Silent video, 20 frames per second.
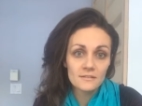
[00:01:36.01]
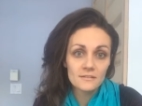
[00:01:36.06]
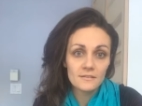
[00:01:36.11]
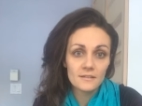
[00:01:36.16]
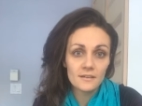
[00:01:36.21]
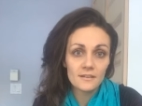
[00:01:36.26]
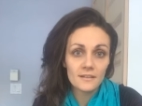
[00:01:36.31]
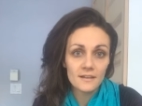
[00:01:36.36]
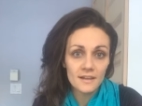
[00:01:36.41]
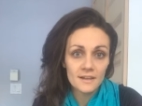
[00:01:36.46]

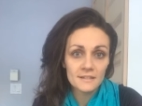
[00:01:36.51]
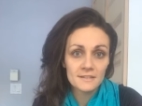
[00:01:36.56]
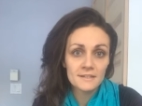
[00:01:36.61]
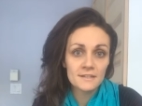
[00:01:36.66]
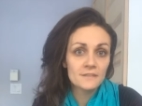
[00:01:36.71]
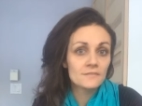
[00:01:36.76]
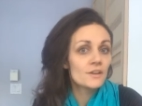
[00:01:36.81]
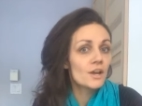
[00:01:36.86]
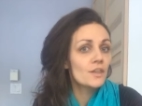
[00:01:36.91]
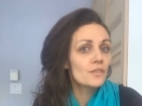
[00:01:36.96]
the clients that
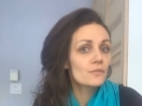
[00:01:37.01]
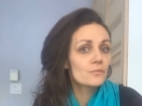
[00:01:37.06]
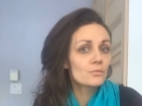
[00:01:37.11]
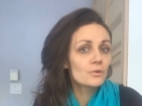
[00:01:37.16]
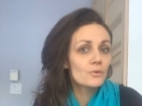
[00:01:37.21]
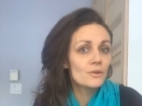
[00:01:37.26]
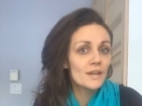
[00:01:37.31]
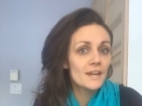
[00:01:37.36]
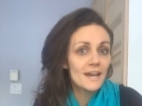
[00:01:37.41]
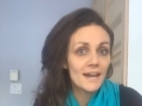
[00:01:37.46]
have gone
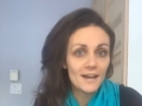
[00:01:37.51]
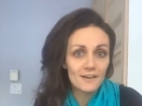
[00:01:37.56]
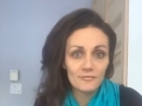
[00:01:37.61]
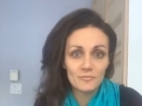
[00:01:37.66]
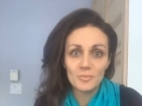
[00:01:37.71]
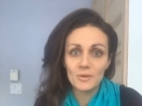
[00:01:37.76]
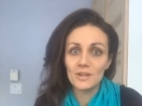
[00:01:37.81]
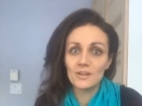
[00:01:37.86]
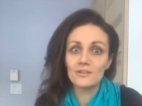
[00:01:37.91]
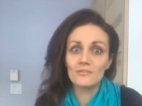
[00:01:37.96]
through it
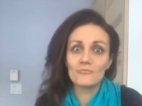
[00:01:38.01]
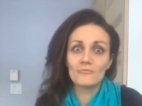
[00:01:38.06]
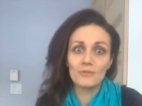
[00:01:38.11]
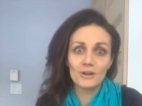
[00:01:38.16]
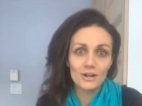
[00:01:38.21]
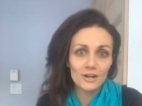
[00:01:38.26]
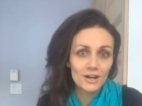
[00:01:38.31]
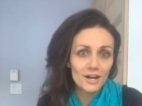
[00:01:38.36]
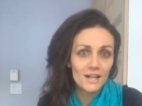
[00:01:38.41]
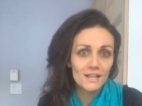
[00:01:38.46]
have been
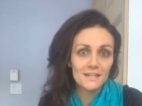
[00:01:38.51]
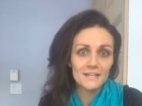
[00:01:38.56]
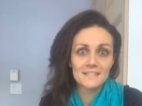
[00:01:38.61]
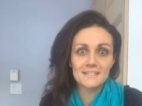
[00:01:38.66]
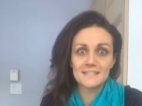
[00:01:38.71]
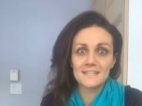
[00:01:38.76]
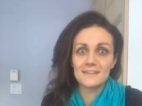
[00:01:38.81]
workaholics.